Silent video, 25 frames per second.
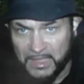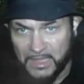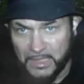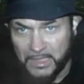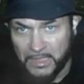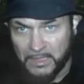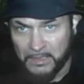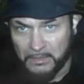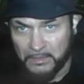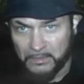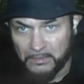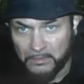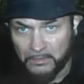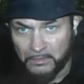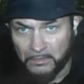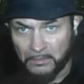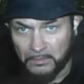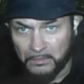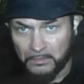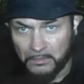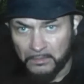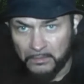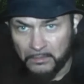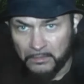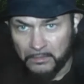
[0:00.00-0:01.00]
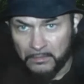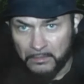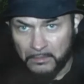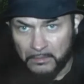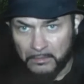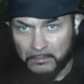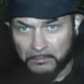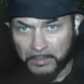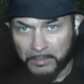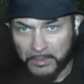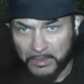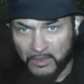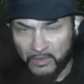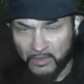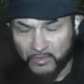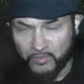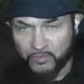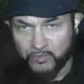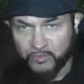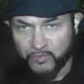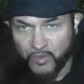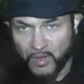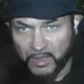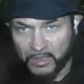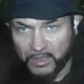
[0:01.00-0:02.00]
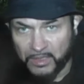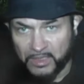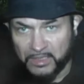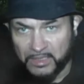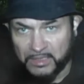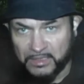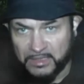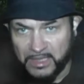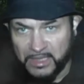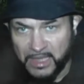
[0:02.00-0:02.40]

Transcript: here but the fucking